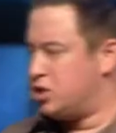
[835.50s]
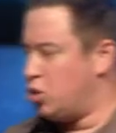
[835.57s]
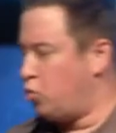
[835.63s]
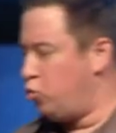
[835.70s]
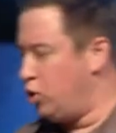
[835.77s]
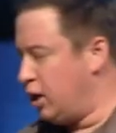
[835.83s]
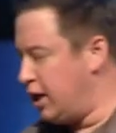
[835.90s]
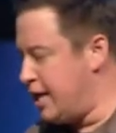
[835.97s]
a
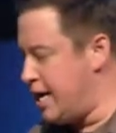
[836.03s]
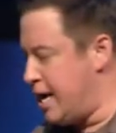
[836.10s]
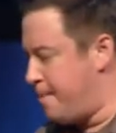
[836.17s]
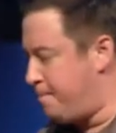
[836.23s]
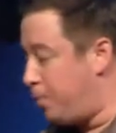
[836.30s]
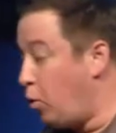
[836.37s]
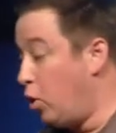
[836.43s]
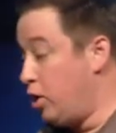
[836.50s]
really
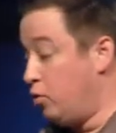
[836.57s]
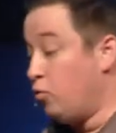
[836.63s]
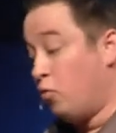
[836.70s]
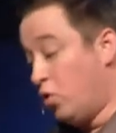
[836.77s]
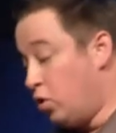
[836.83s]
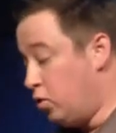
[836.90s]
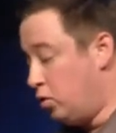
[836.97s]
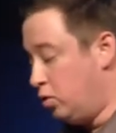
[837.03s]
important
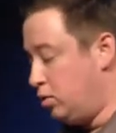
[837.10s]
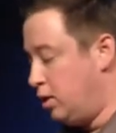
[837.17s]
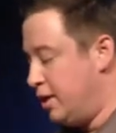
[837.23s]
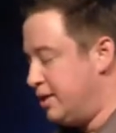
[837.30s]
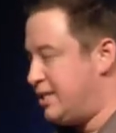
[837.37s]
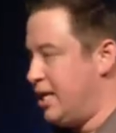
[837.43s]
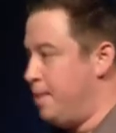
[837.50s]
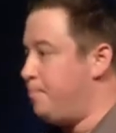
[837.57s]
rule
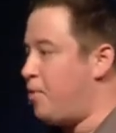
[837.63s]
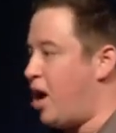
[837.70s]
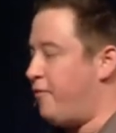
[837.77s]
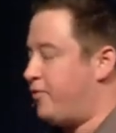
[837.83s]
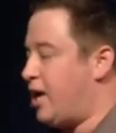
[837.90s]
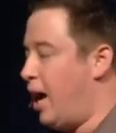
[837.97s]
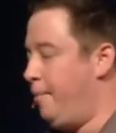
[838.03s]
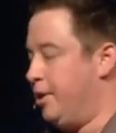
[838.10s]
to
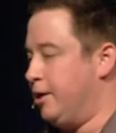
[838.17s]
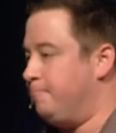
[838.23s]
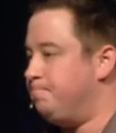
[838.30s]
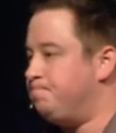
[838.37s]
improv comedy.